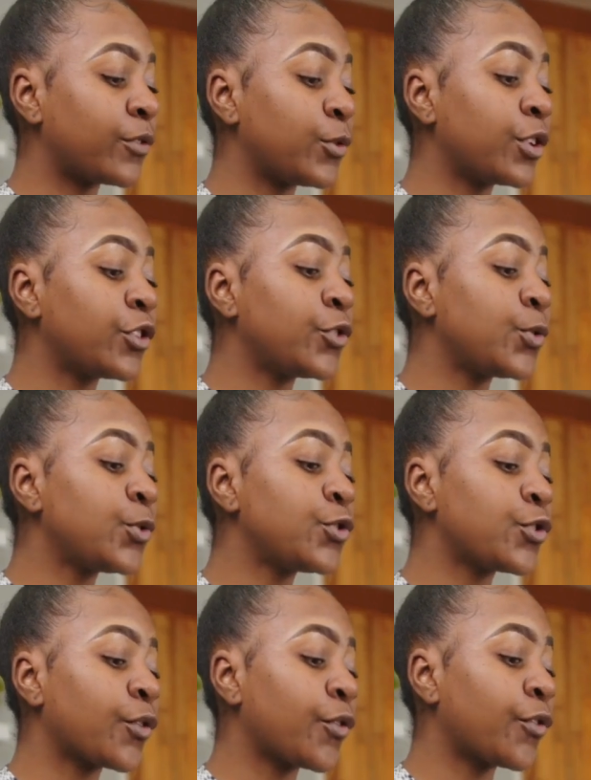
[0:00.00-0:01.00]
to. You can use
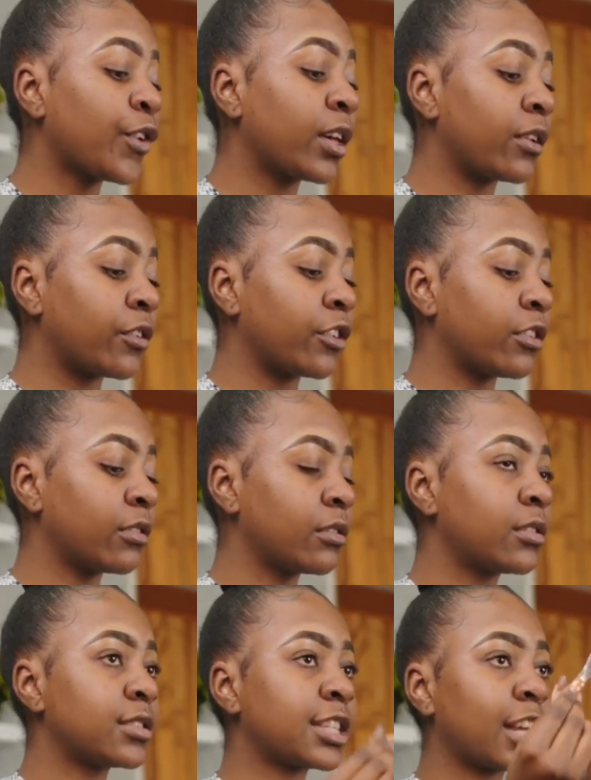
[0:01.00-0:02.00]
your finger.
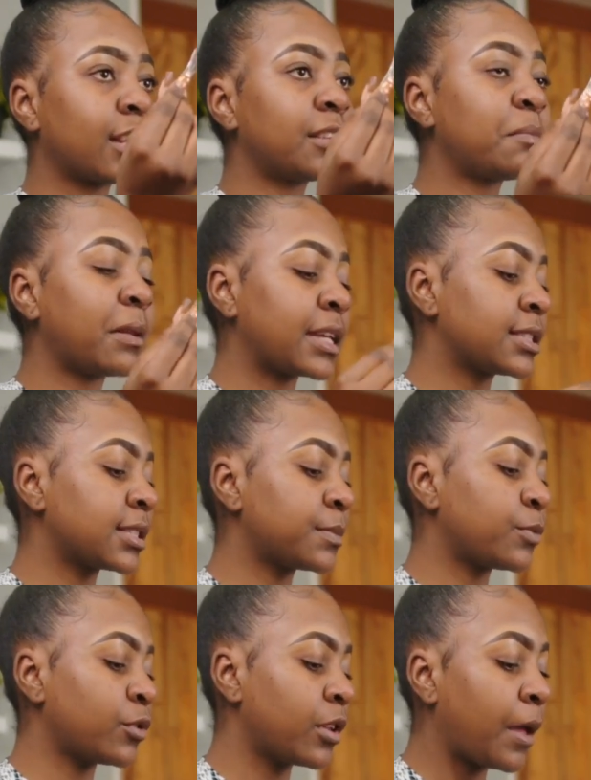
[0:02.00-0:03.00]
It's like a little plastic
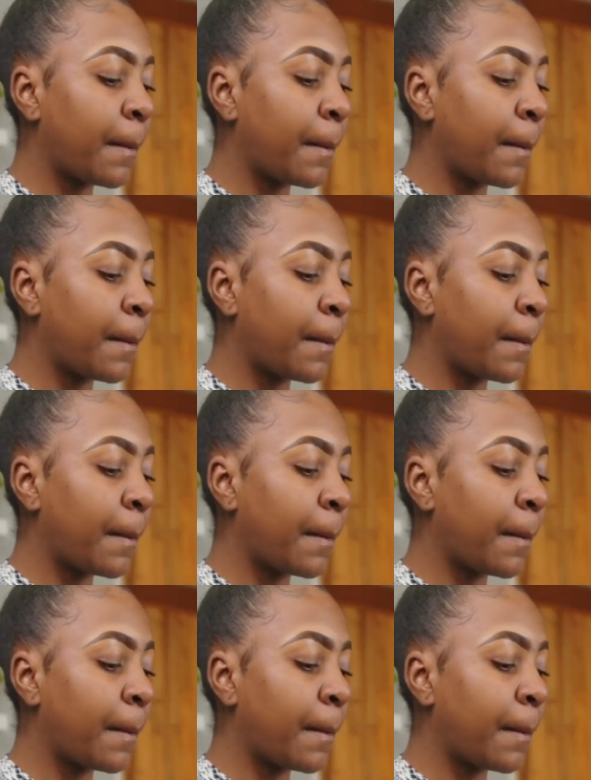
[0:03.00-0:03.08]
spoon,